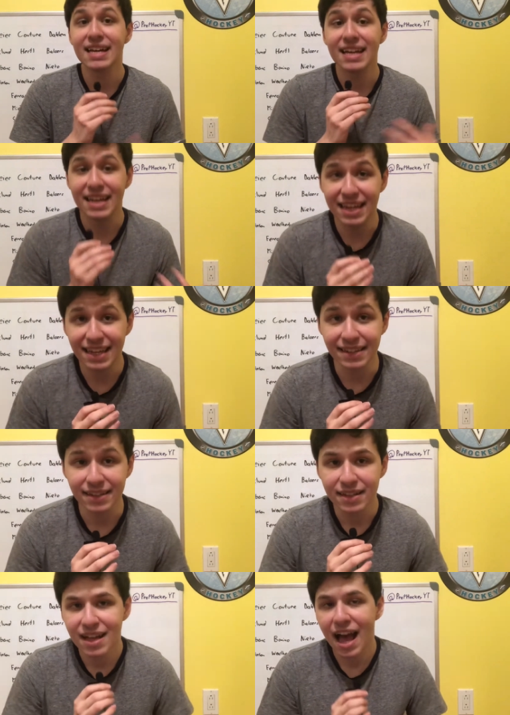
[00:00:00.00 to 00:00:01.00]

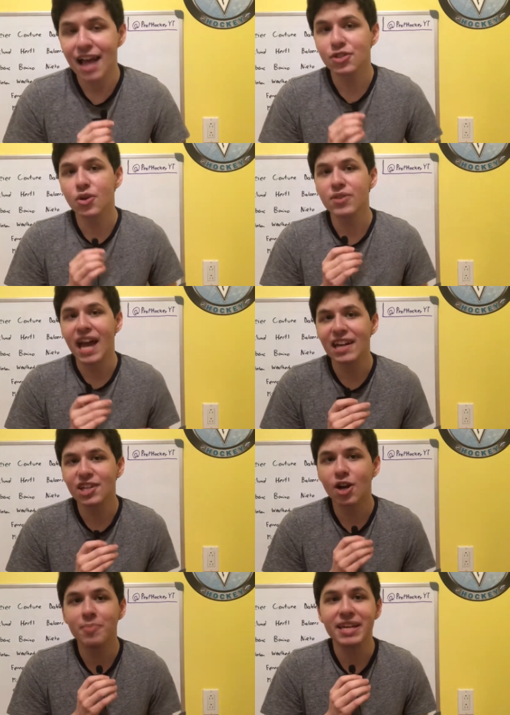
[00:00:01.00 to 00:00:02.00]
in. And so the
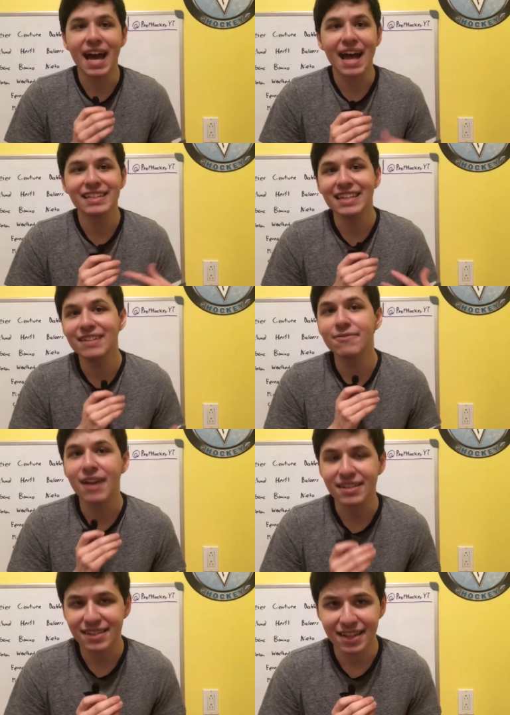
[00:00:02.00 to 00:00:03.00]
NHL began an
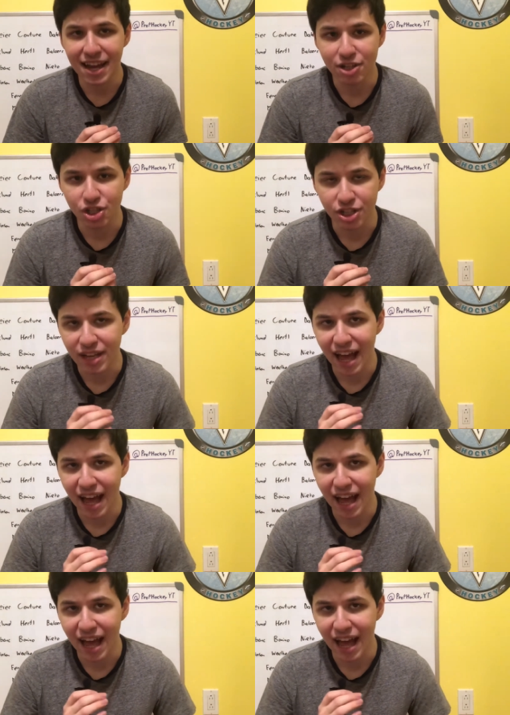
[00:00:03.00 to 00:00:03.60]
investigation,